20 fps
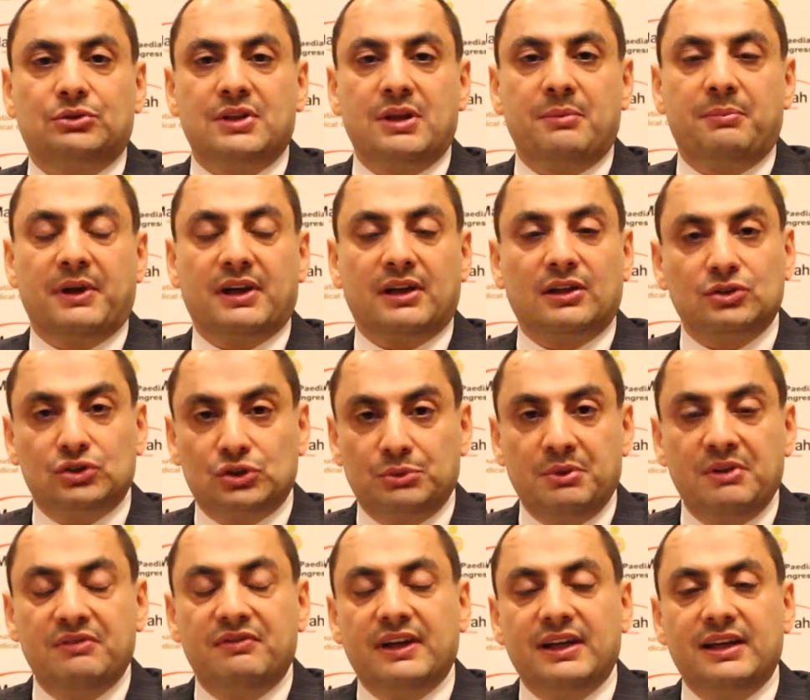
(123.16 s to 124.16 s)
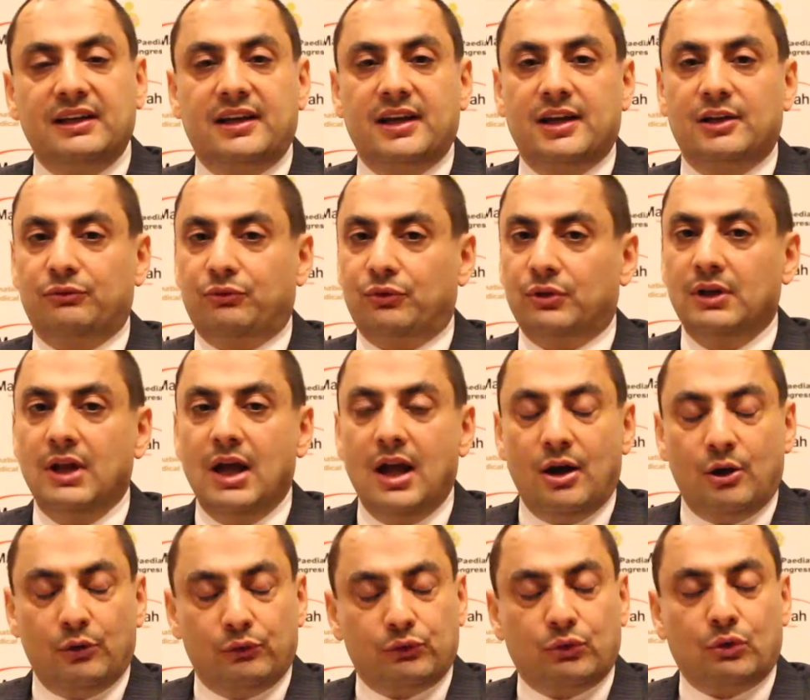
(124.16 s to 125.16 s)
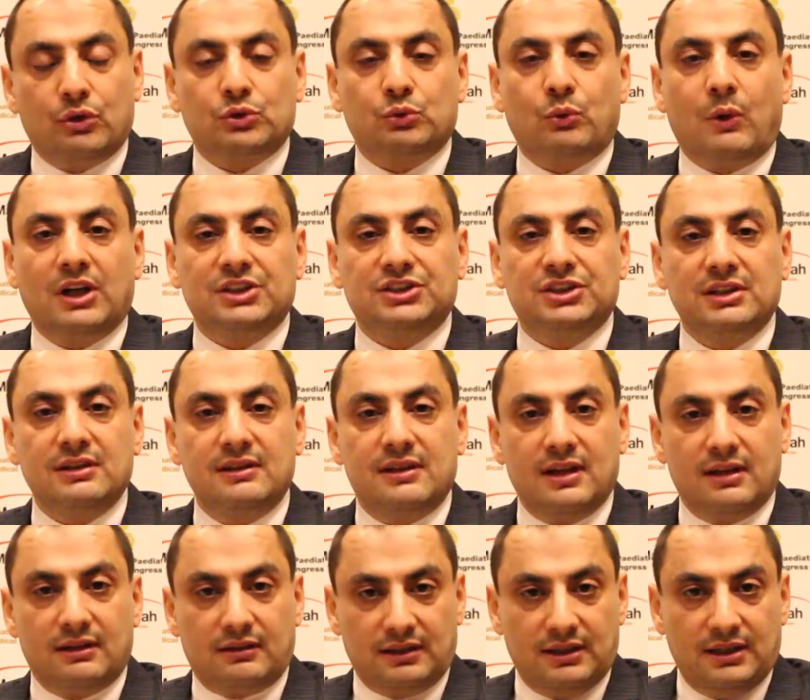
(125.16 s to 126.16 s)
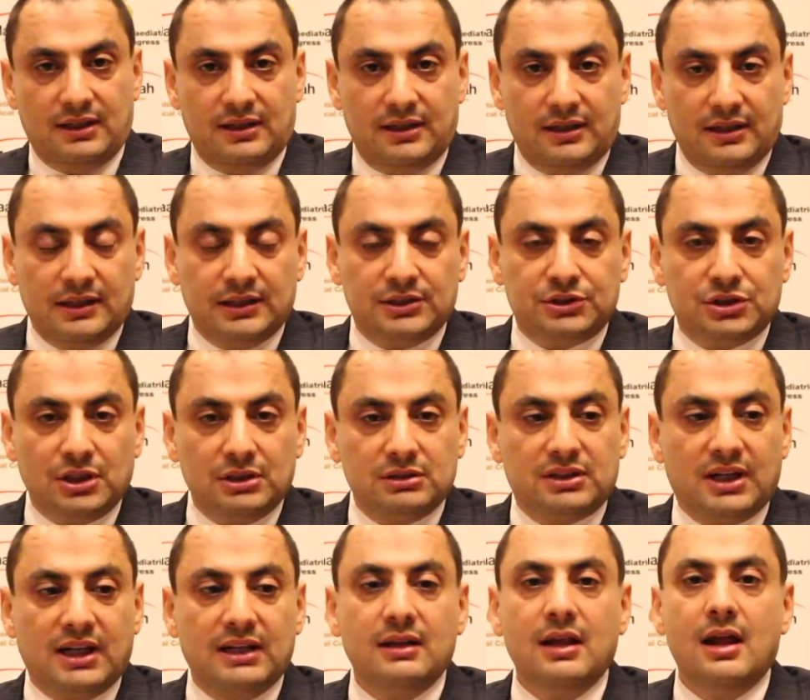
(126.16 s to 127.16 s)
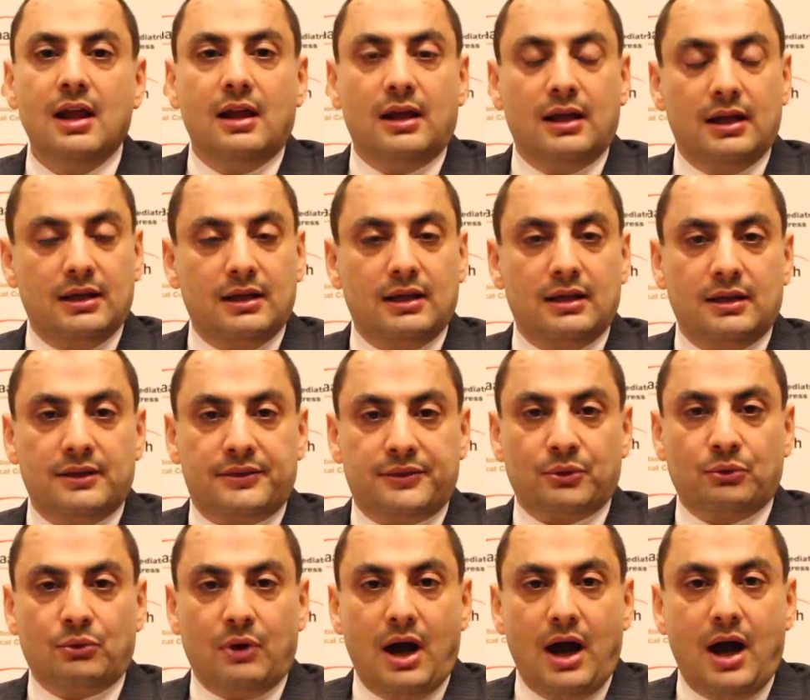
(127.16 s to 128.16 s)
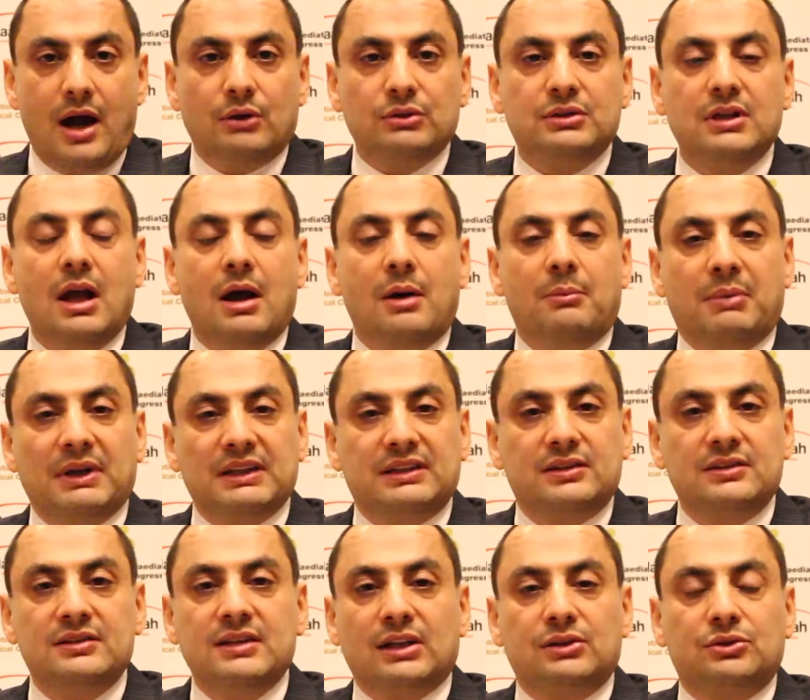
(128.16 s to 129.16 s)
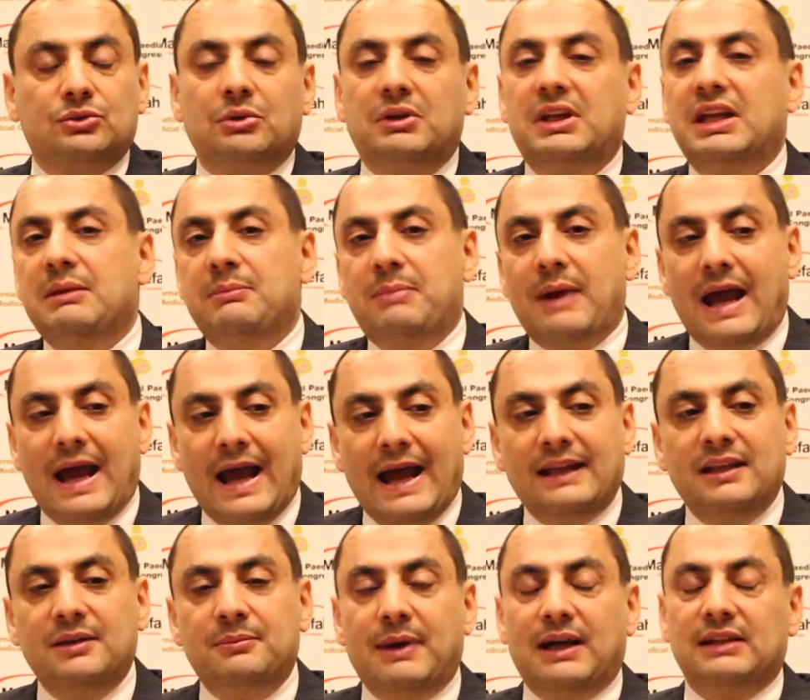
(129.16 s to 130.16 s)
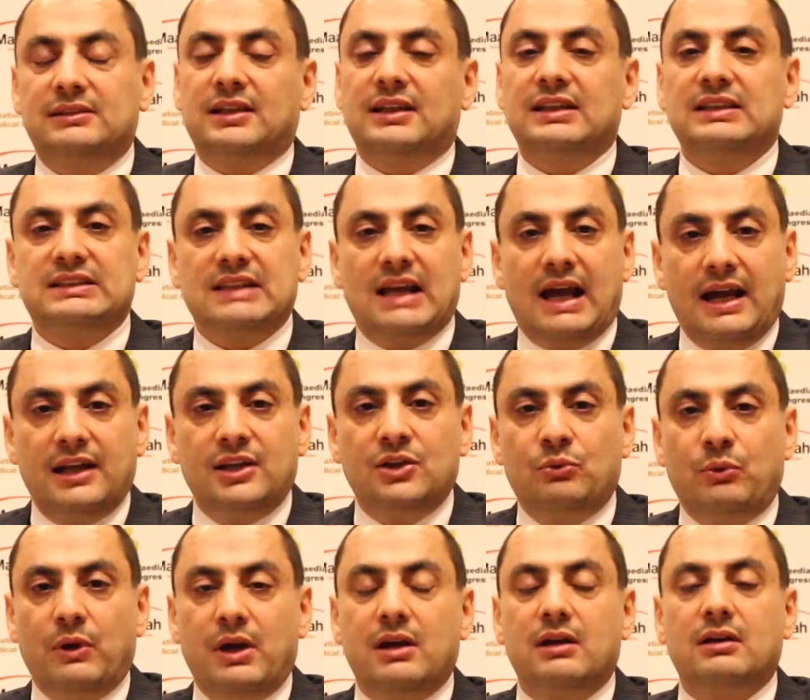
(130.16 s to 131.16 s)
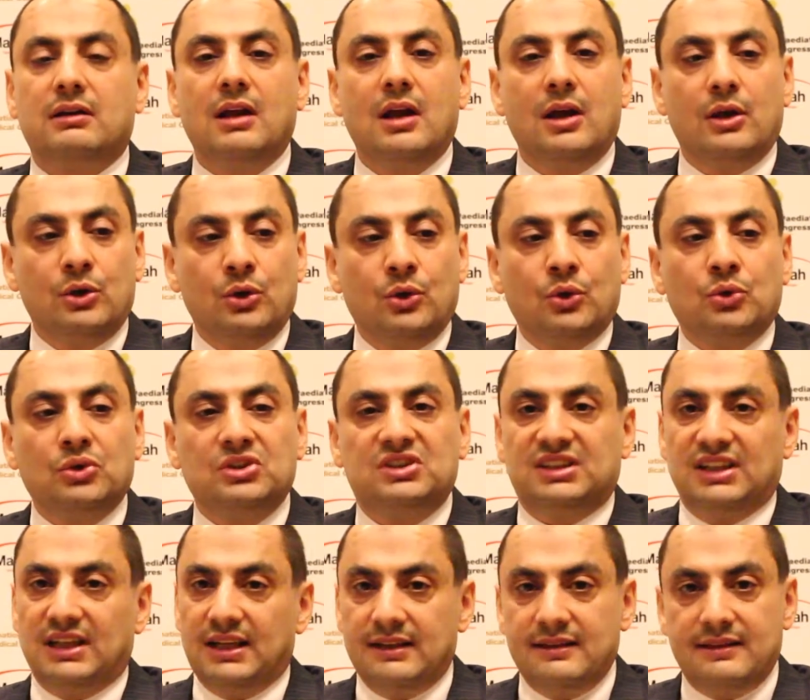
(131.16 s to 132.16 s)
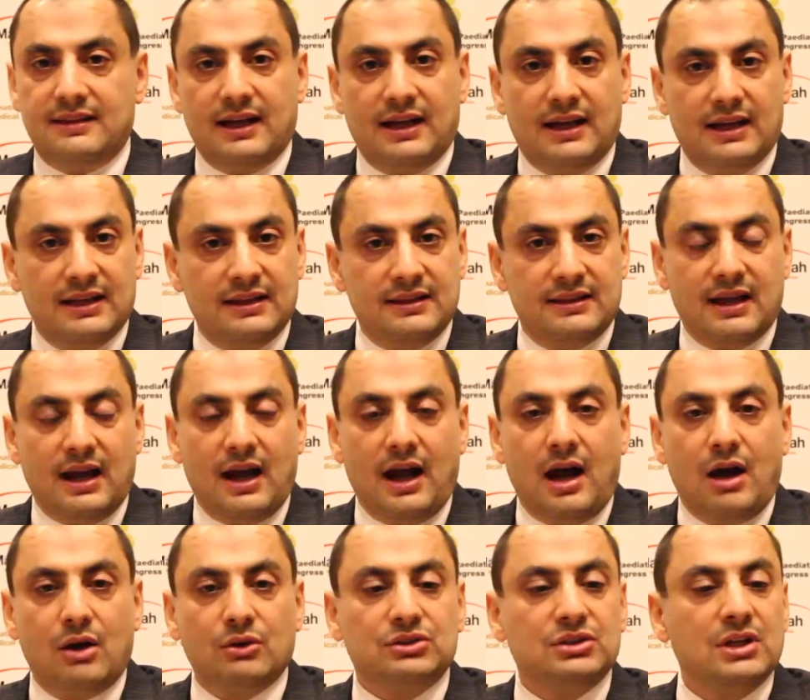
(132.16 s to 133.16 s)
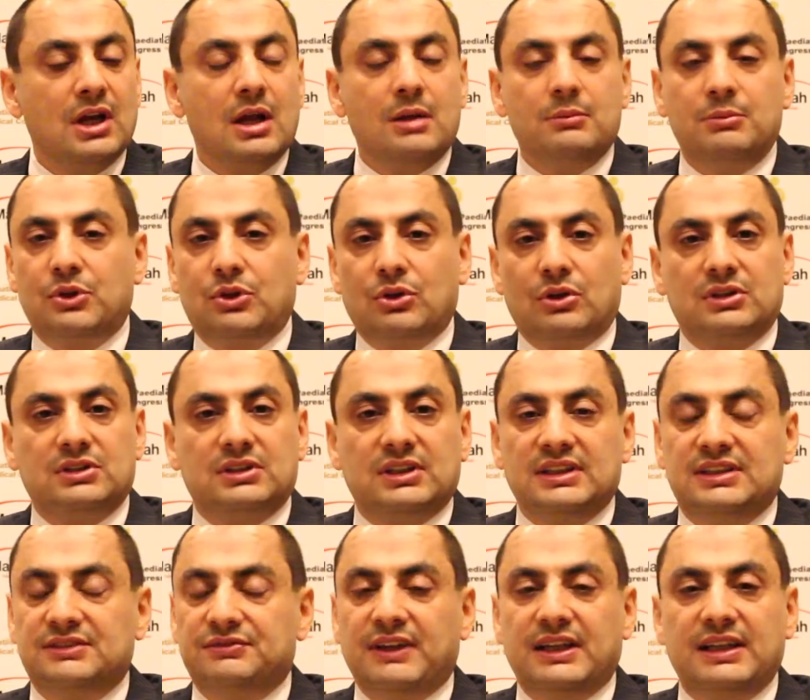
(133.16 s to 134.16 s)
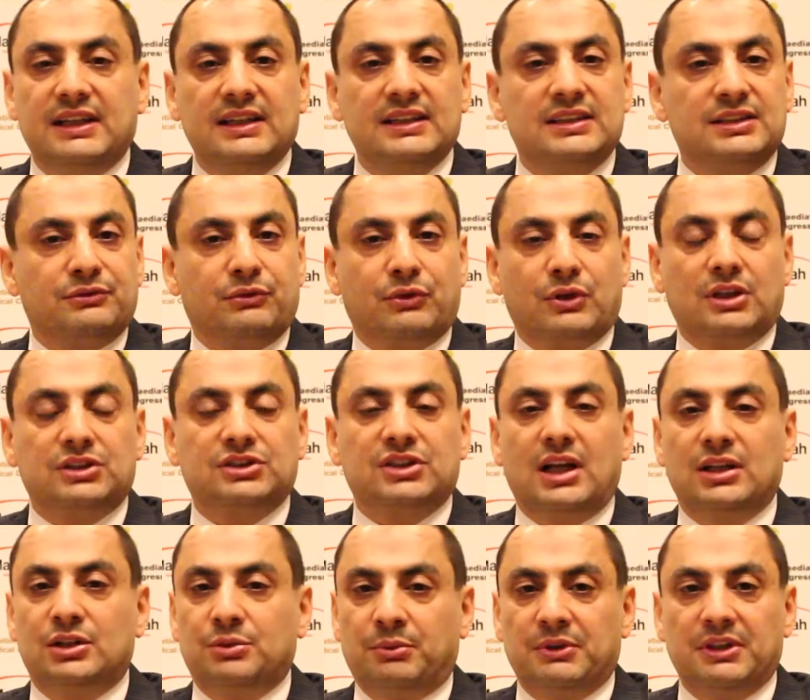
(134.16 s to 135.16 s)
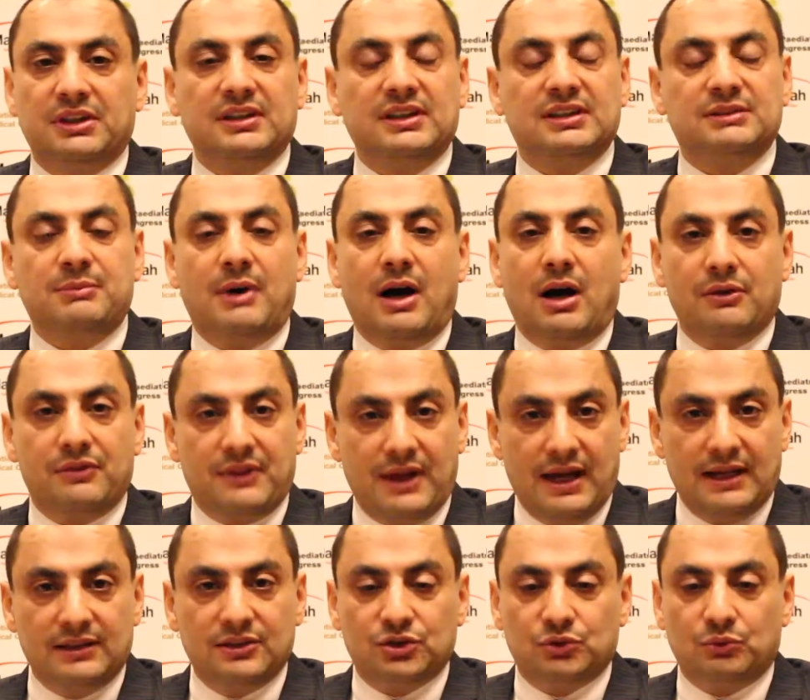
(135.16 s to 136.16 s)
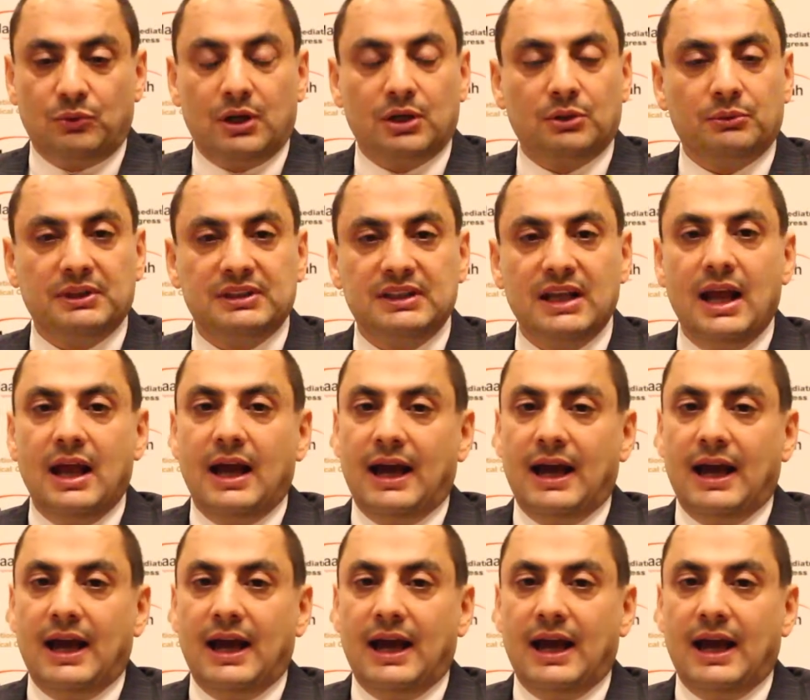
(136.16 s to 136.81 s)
to the parents to be very careful, of course, watching their children throughout, but not to keep any batteries anywhere loose in the house, because it's very easy for a child to put it in his mouth and swallow it,